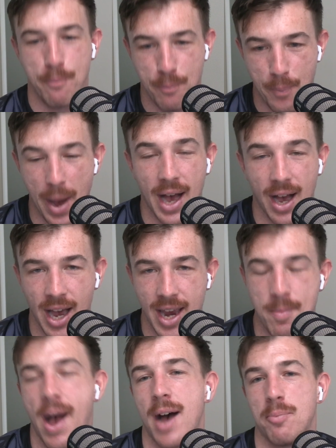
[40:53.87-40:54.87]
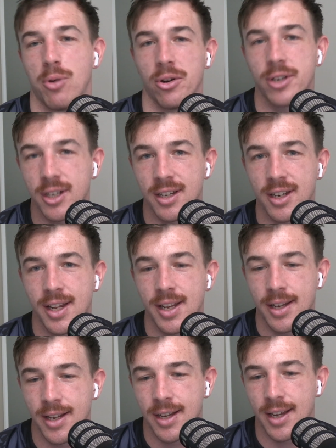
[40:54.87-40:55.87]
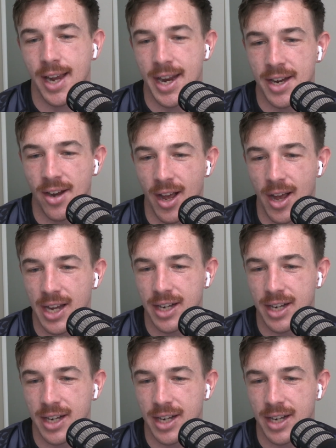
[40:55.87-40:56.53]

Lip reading: but I am heartbroken. And I